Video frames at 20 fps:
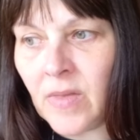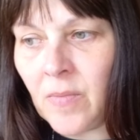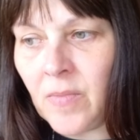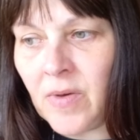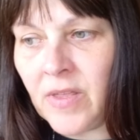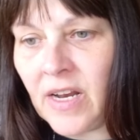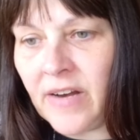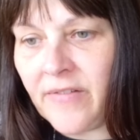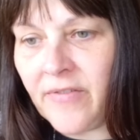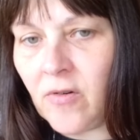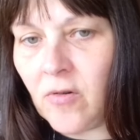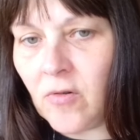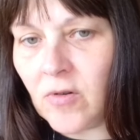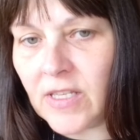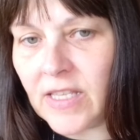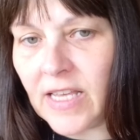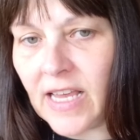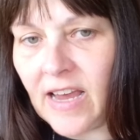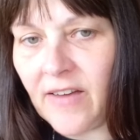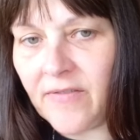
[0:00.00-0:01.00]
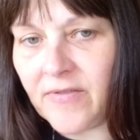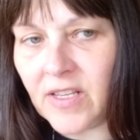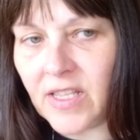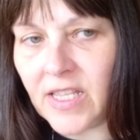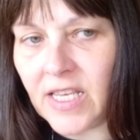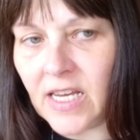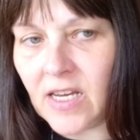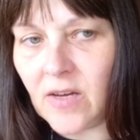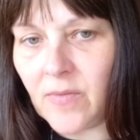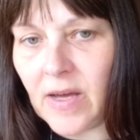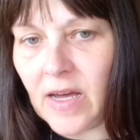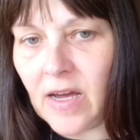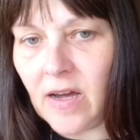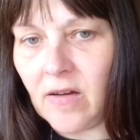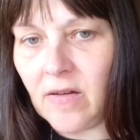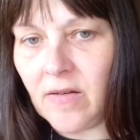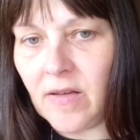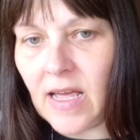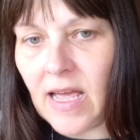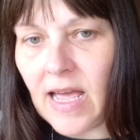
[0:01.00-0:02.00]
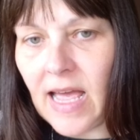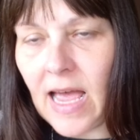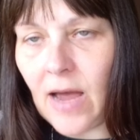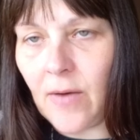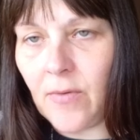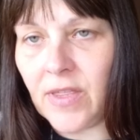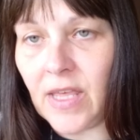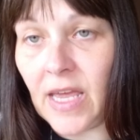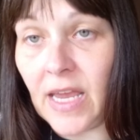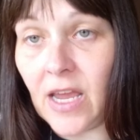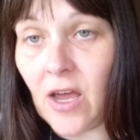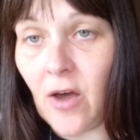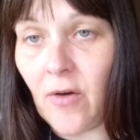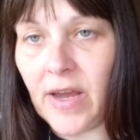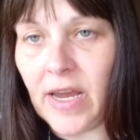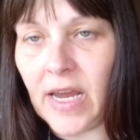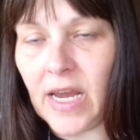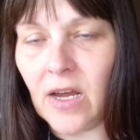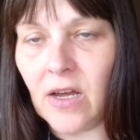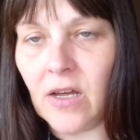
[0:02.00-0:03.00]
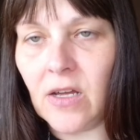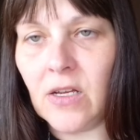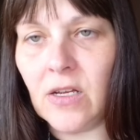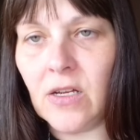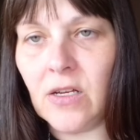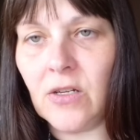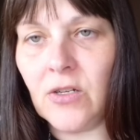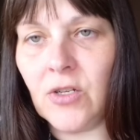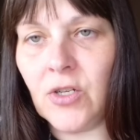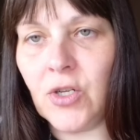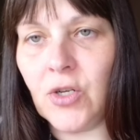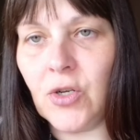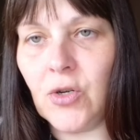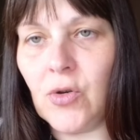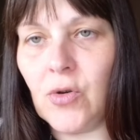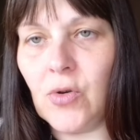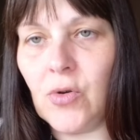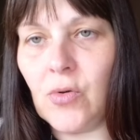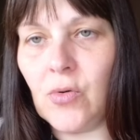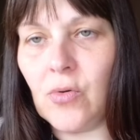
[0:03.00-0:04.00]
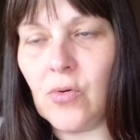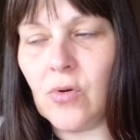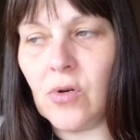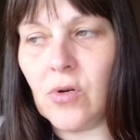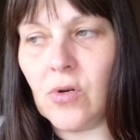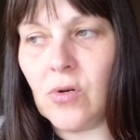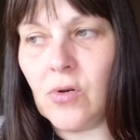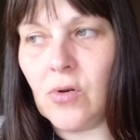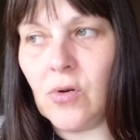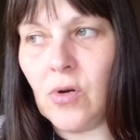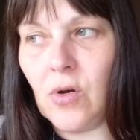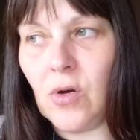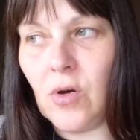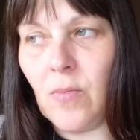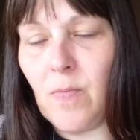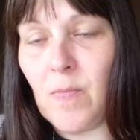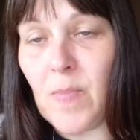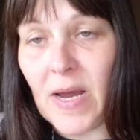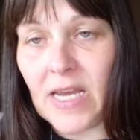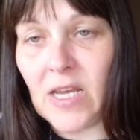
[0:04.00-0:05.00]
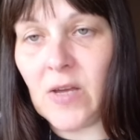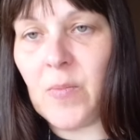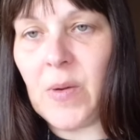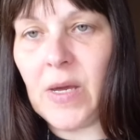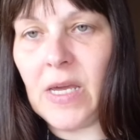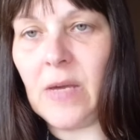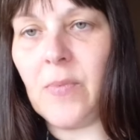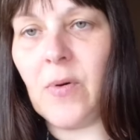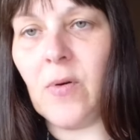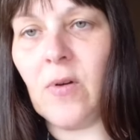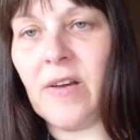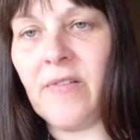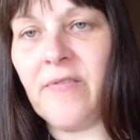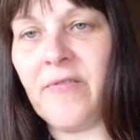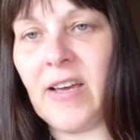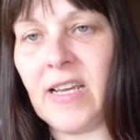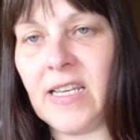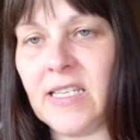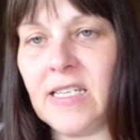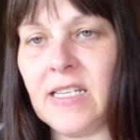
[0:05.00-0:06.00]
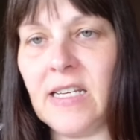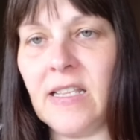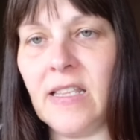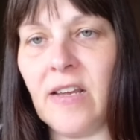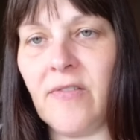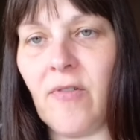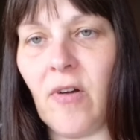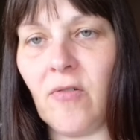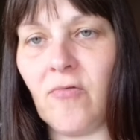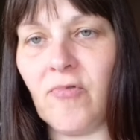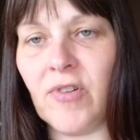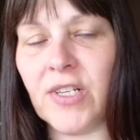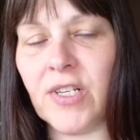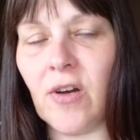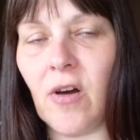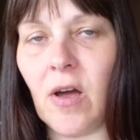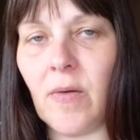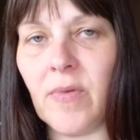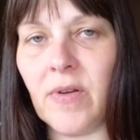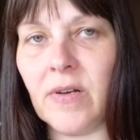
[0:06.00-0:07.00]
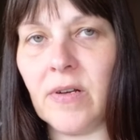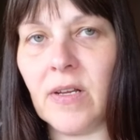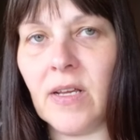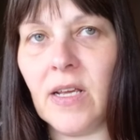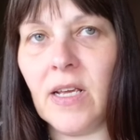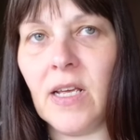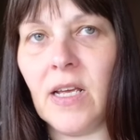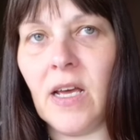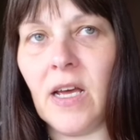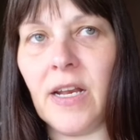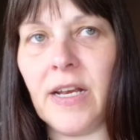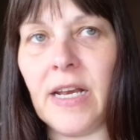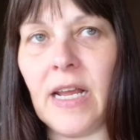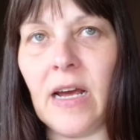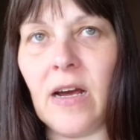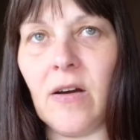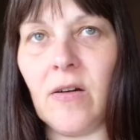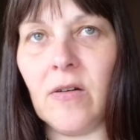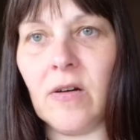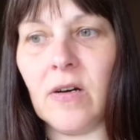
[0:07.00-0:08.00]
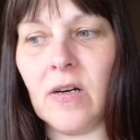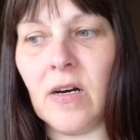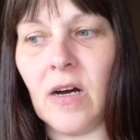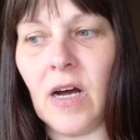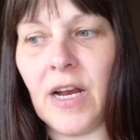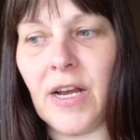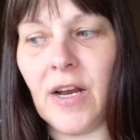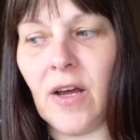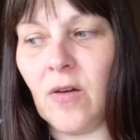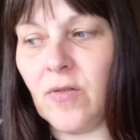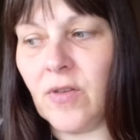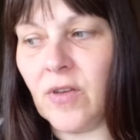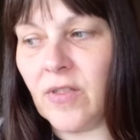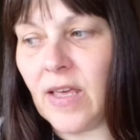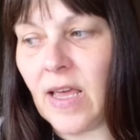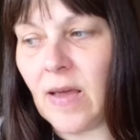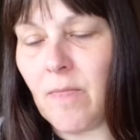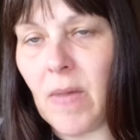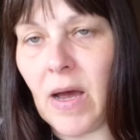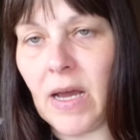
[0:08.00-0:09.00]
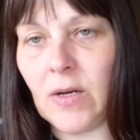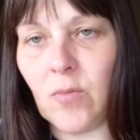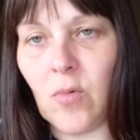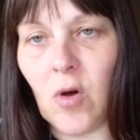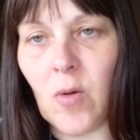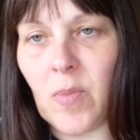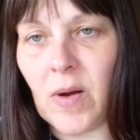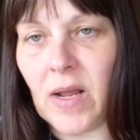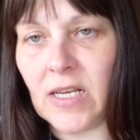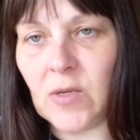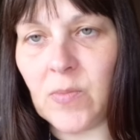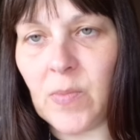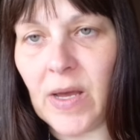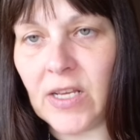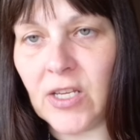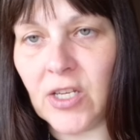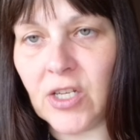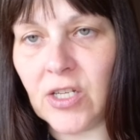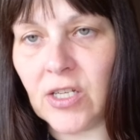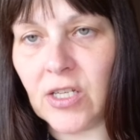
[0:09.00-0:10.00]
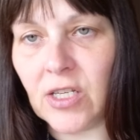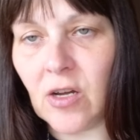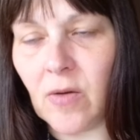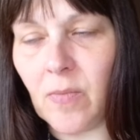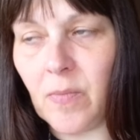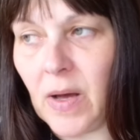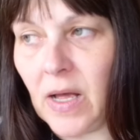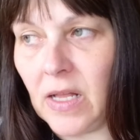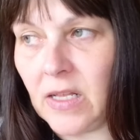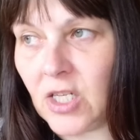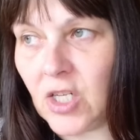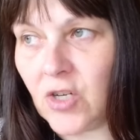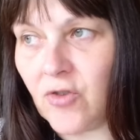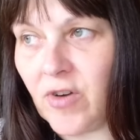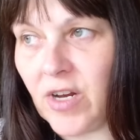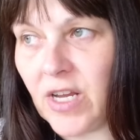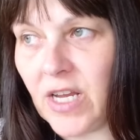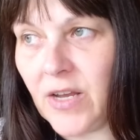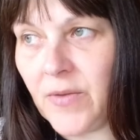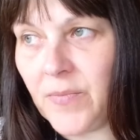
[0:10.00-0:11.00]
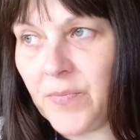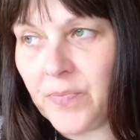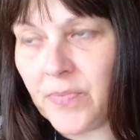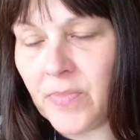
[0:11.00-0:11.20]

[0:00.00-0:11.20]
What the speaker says: But then of course they have to think about how are they going to make people invest in their own retirement. Now, I know that they made workplace pensions compulsory.